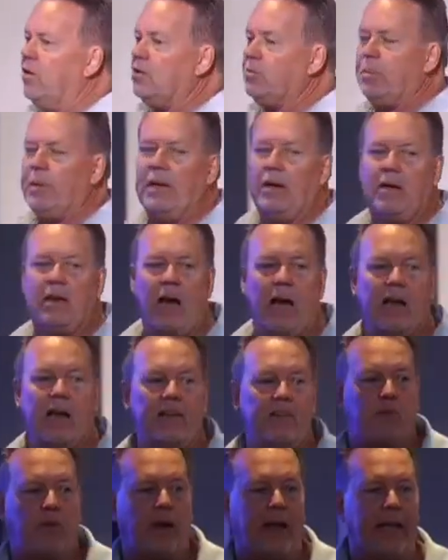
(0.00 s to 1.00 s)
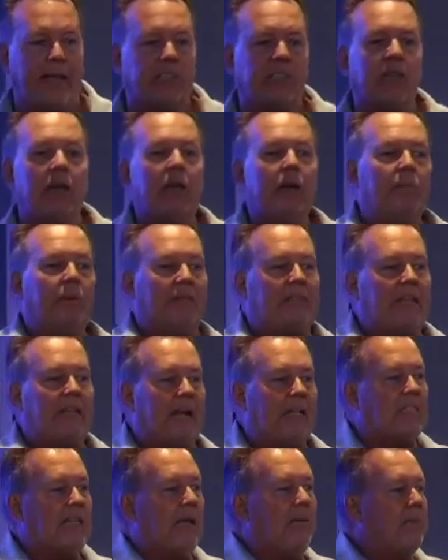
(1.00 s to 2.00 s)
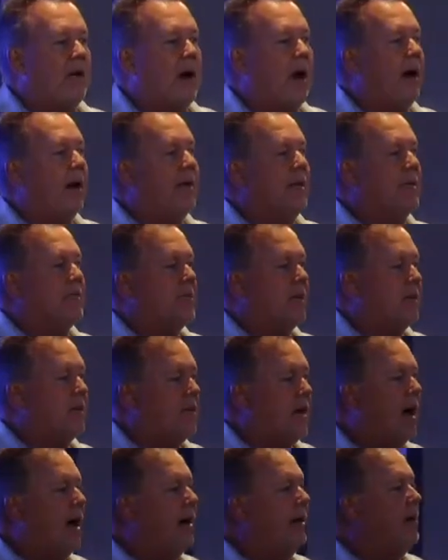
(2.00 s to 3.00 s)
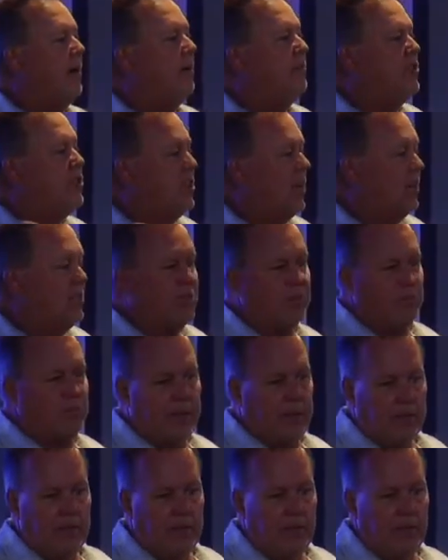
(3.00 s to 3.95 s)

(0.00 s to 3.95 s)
be a God of grace, but that same God is a God of judgment.